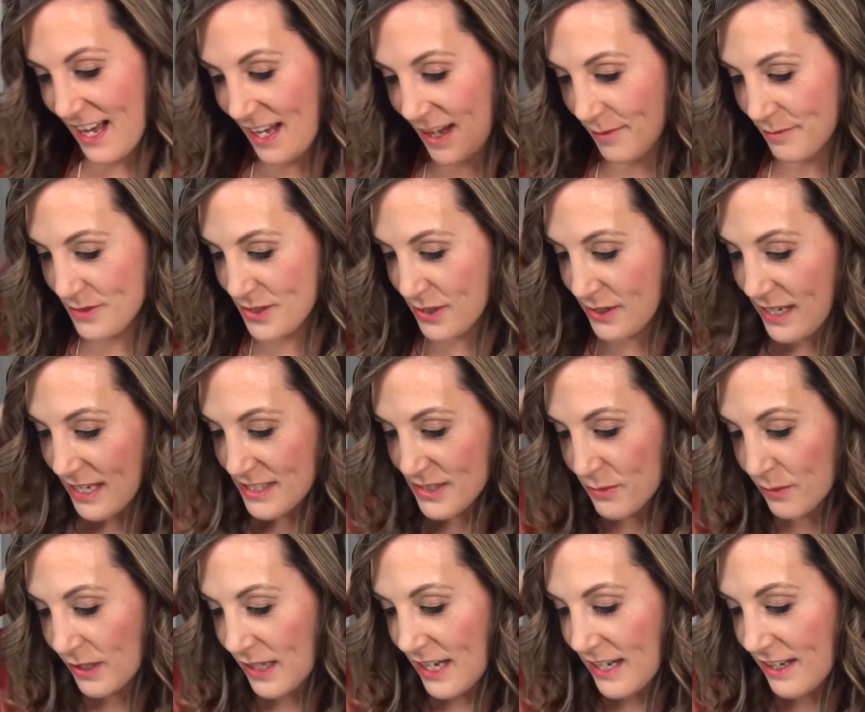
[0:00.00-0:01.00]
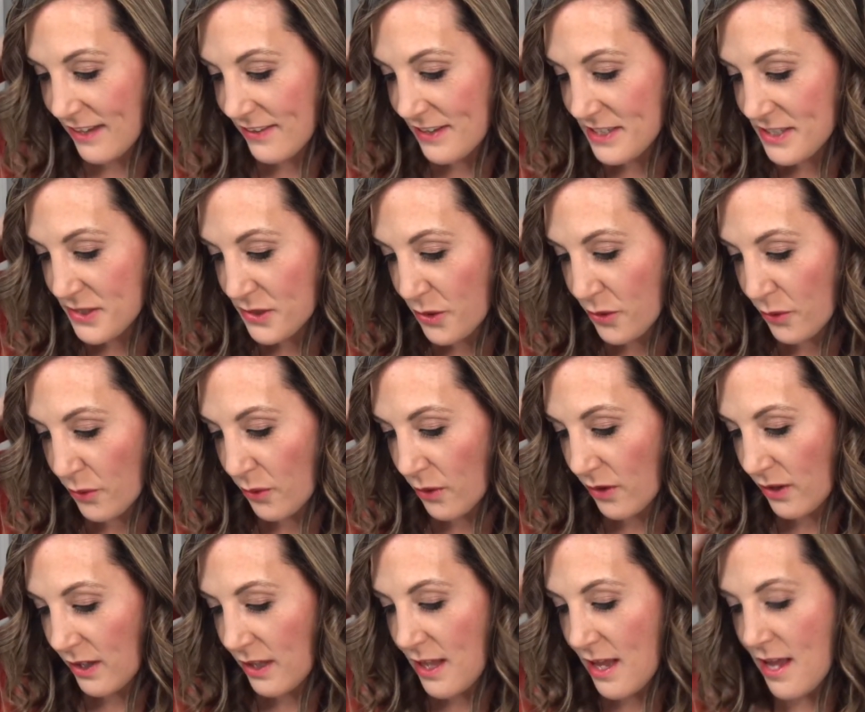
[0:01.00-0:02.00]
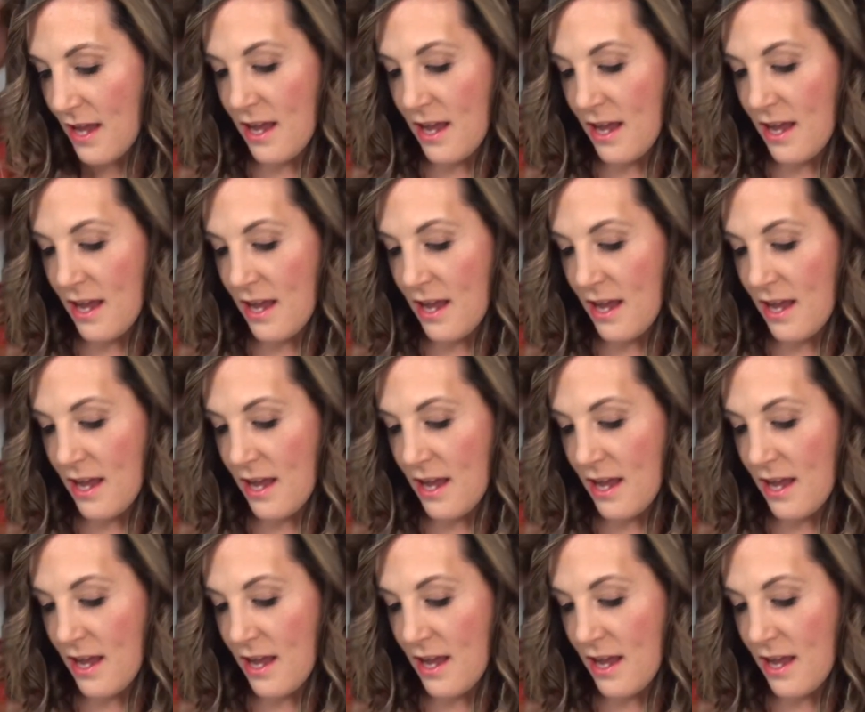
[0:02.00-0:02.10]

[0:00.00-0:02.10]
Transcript: So yes, we're letting this cool,